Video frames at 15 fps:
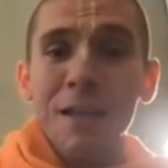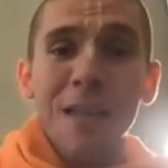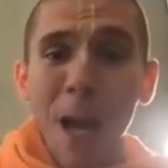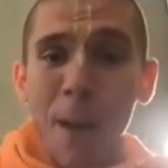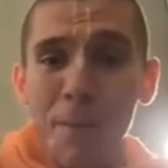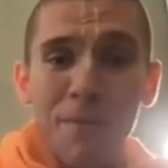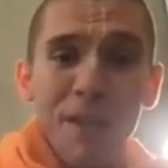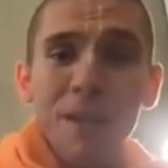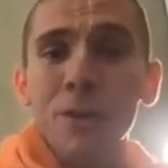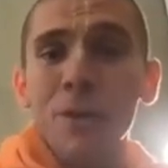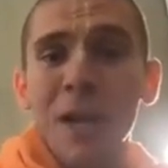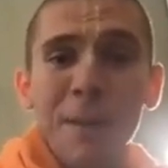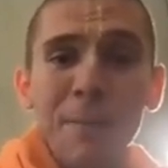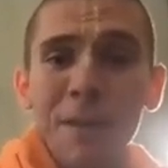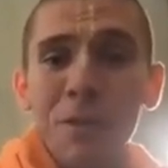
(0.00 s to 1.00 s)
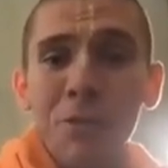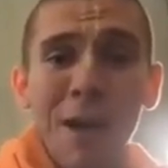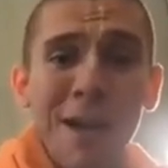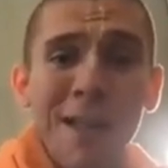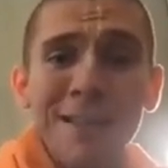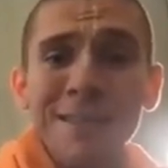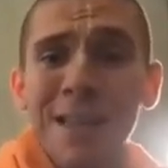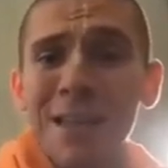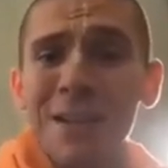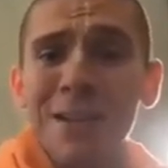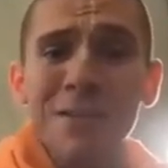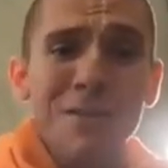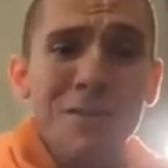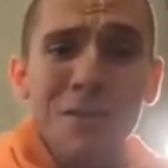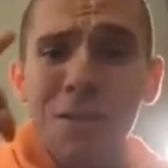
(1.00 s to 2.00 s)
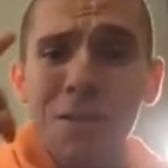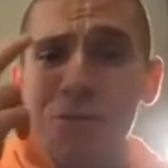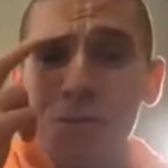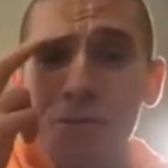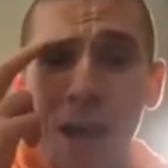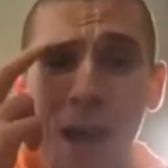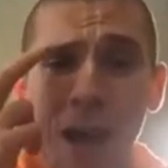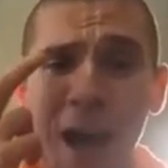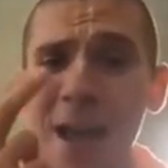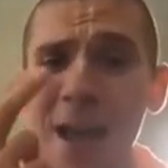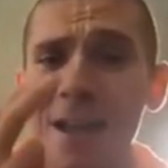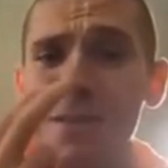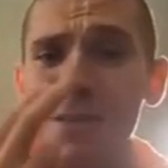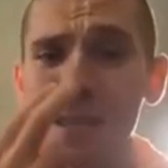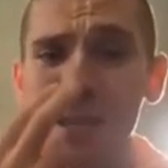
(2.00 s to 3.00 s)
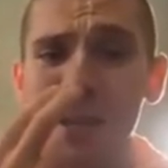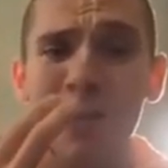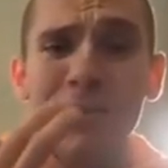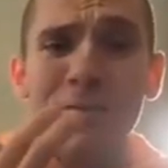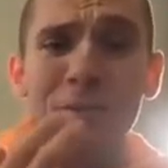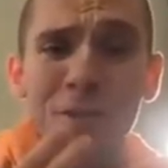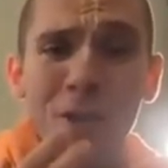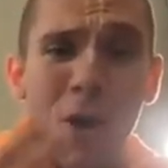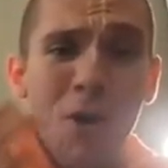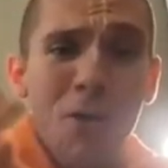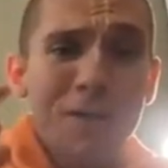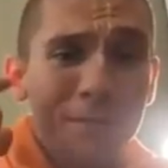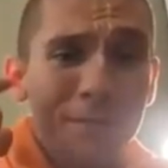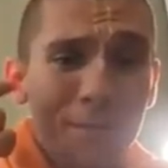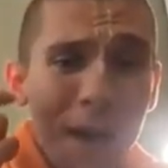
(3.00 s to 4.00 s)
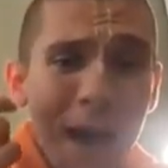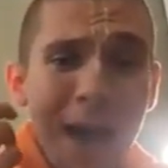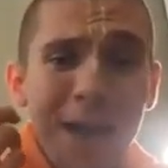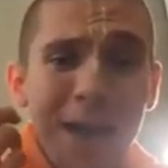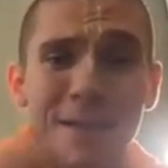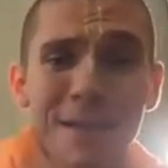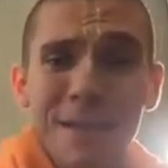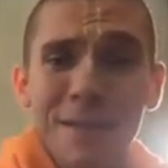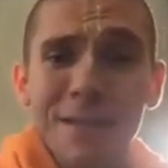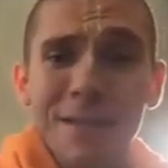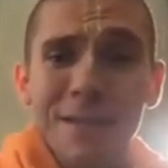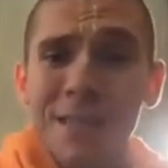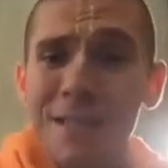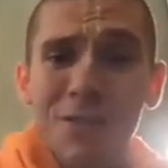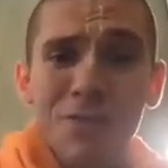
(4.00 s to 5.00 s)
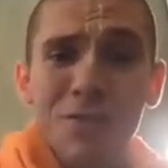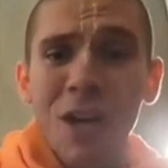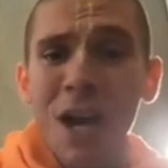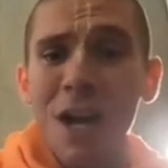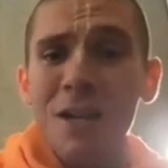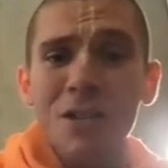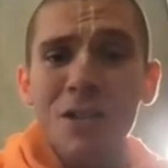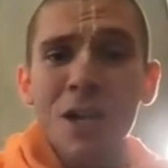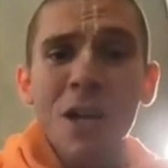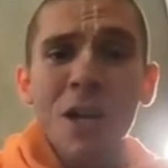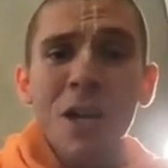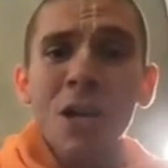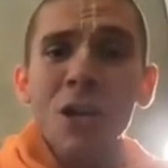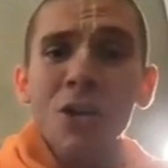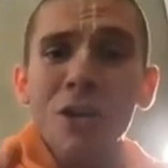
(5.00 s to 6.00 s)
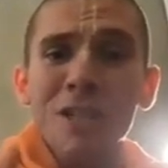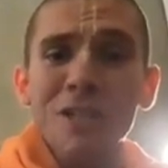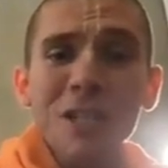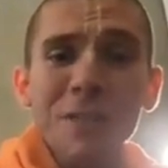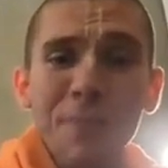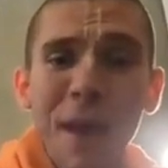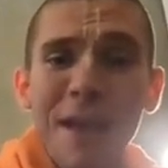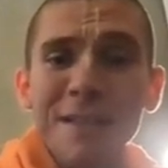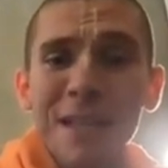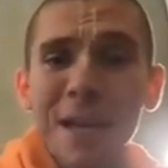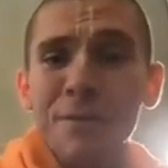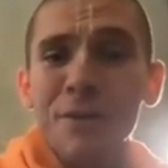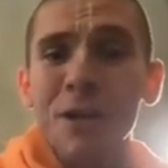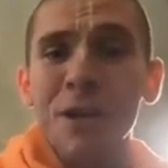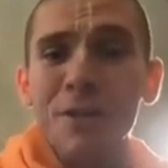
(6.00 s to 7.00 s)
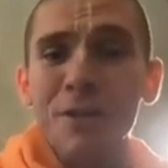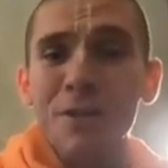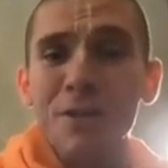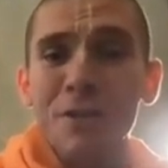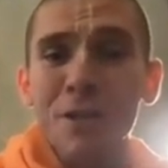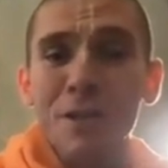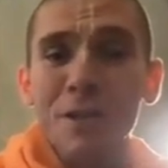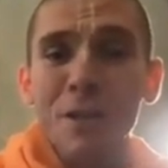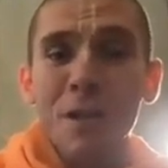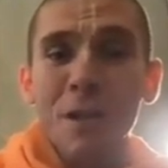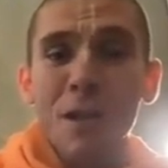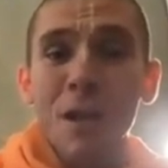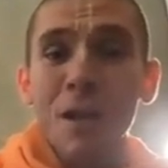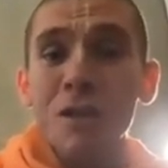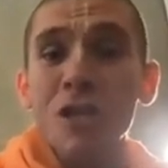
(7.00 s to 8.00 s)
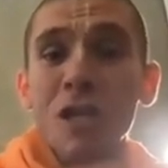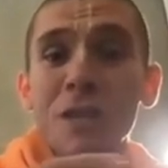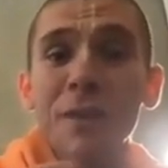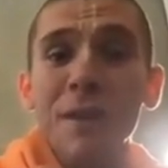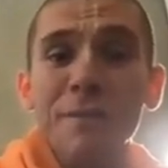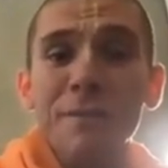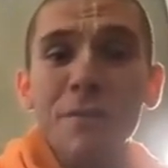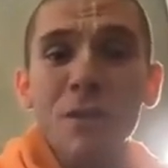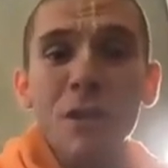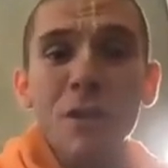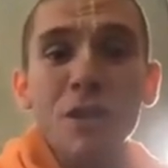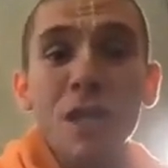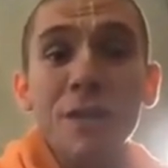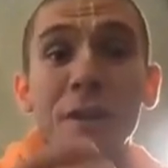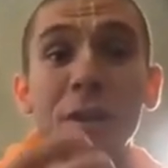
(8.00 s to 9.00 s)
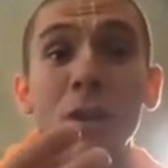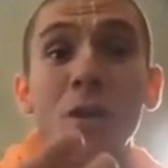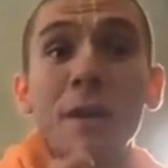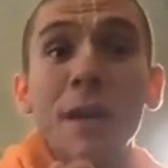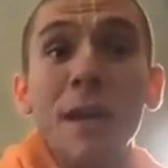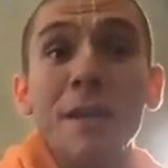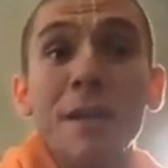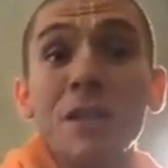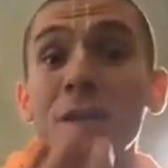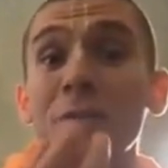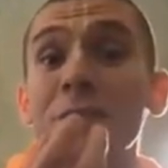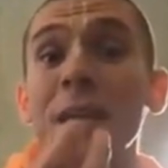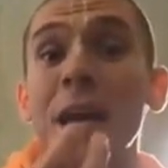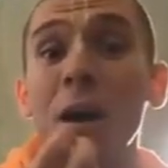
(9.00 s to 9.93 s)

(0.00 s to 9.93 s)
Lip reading: Nabhaved Graham Indriyai, it's not understood through the eyes, the ears, the nose, the mind, the sense of touch. Krishna's pastimes are understood. Jive Loke, he Jiva